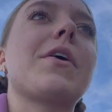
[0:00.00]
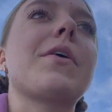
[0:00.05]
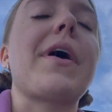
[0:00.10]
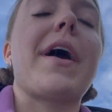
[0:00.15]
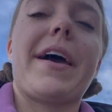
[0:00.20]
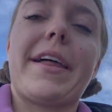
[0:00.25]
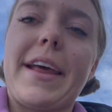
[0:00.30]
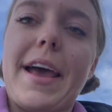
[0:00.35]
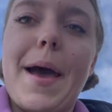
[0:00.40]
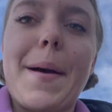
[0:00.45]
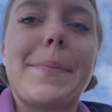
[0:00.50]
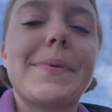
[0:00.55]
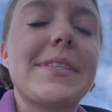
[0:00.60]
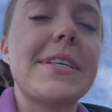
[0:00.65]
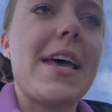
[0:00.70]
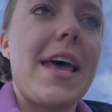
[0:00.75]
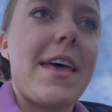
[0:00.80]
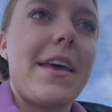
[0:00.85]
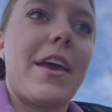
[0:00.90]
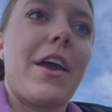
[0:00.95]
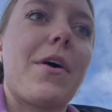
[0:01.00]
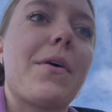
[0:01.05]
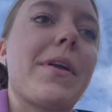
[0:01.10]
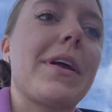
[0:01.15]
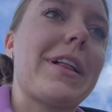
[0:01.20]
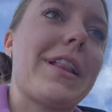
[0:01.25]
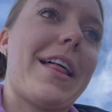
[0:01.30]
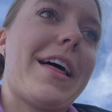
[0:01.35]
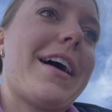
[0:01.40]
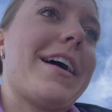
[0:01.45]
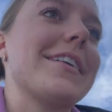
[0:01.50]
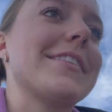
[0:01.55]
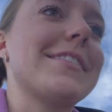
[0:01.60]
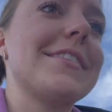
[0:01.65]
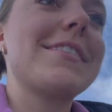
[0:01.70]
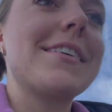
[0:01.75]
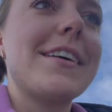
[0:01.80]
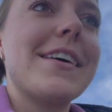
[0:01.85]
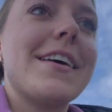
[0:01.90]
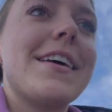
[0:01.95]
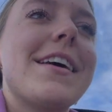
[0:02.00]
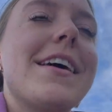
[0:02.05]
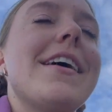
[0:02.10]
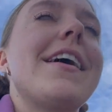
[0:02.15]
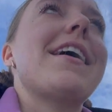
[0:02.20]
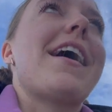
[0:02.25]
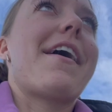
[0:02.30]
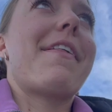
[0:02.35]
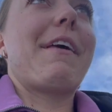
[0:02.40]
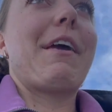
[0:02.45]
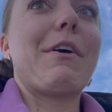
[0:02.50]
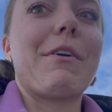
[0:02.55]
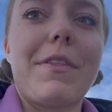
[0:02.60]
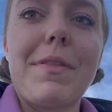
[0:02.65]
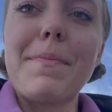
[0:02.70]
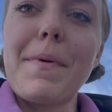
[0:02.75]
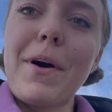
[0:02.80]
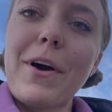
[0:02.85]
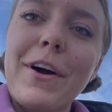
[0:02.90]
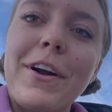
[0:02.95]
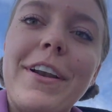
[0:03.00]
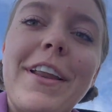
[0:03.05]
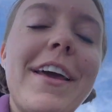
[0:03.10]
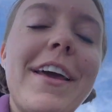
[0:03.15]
grad apps and go to class and then go to the barn.